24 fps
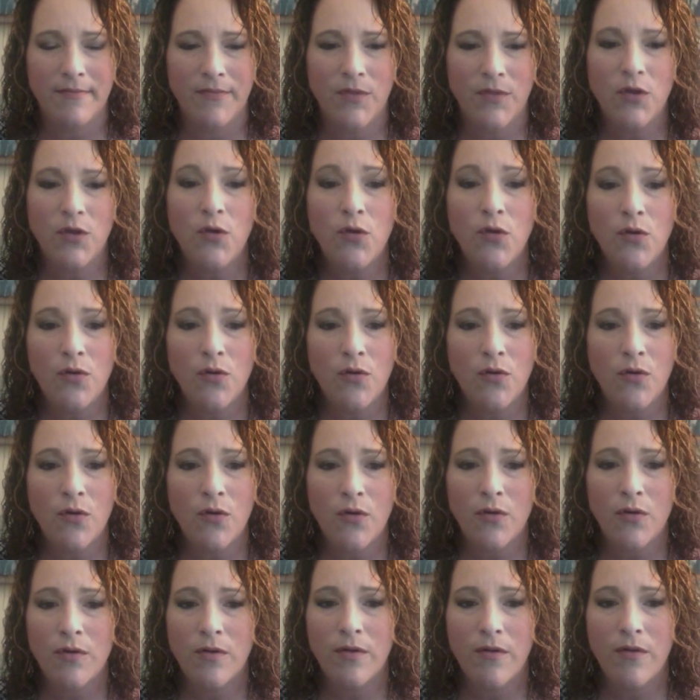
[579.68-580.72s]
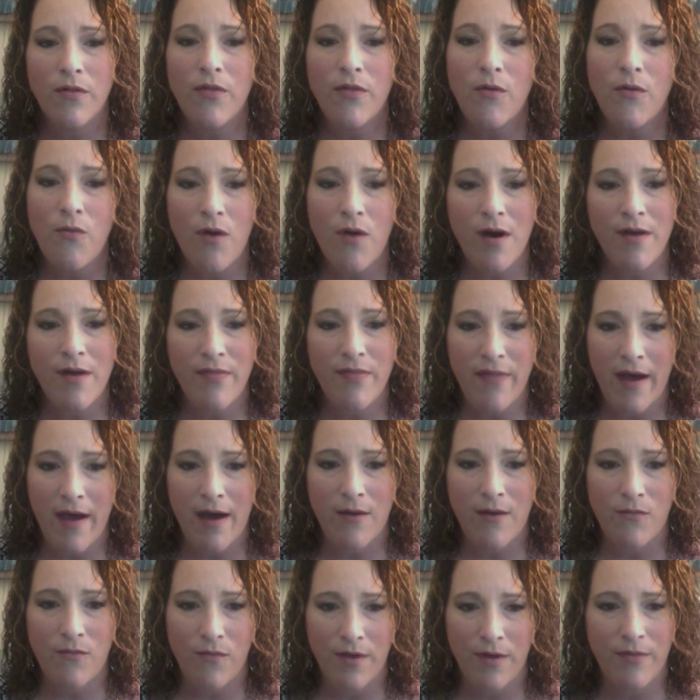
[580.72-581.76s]
you're the one
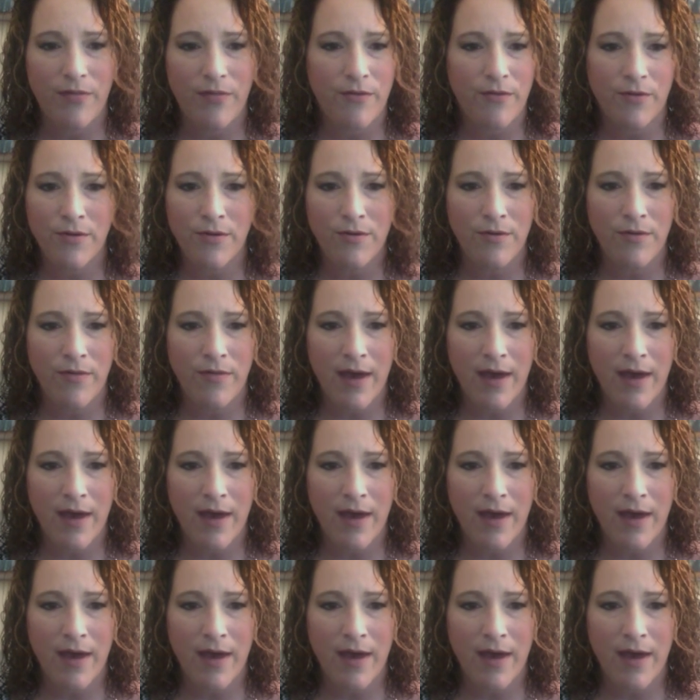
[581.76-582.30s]
that went through